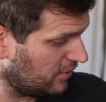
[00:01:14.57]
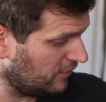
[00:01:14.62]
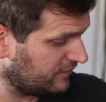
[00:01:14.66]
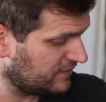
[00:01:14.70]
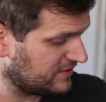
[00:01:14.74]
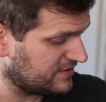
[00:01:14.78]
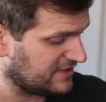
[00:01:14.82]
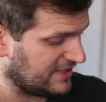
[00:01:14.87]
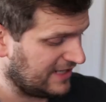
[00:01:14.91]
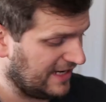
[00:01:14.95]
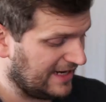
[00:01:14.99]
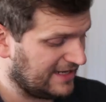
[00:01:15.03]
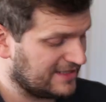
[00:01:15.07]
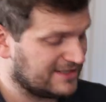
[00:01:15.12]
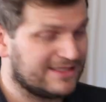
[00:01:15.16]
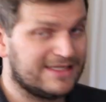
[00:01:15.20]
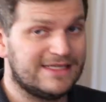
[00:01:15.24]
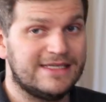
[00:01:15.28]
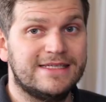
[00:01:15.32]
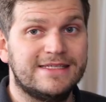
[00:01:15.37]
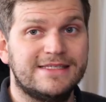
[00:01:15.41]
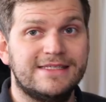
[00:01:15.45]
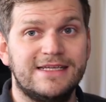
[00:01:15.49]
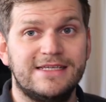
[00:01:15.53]
of this
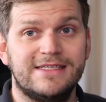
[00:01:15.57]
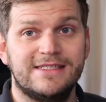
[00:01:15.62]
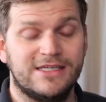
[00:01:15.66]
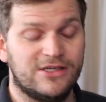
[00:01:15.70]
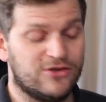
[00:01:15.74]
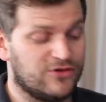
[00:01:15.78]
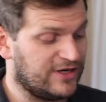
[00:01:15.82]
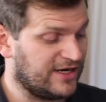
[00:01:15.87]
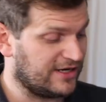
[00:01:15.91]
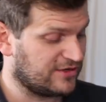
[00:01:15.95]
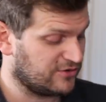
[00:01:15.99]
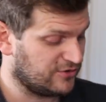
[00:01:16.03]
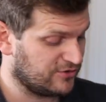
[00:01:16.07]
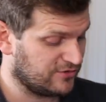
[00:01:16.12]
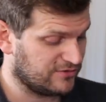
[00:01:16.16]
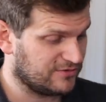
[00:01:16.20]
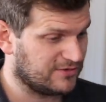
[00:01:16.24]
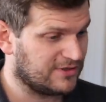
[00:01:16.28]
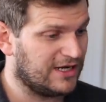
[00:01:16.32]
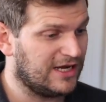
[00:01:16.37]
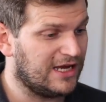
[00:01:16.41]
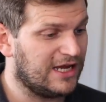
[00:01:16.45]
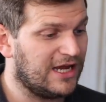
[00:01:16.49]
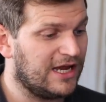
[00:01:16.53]
XT60 connector,
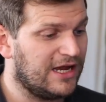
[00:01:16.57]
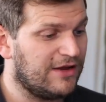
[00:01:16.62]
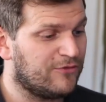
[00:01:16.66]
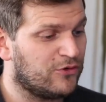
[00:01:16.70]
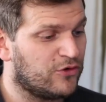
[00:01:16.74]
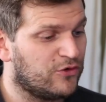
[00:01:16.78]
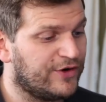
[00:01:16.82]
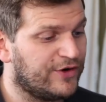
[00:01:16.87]
I have